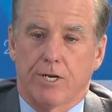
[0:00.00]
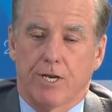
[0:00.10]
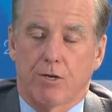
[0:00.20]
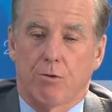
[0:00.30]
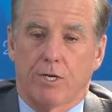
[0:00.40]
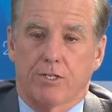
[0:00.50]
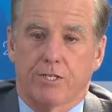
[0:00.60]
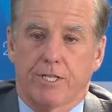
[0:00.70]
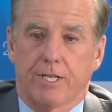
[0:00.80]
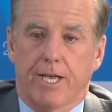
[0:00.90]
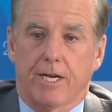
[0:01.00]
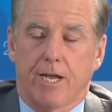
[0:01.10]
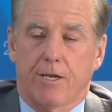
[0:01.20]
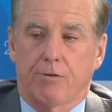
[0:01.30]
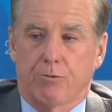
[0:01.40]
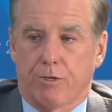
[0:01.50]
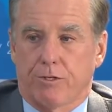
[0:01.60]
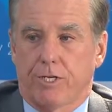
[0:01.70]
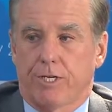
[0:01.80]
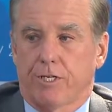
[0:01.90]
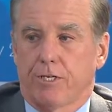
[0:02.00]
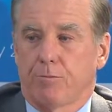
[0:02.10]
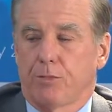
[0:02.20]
And I don't want to see that. I, with Linda,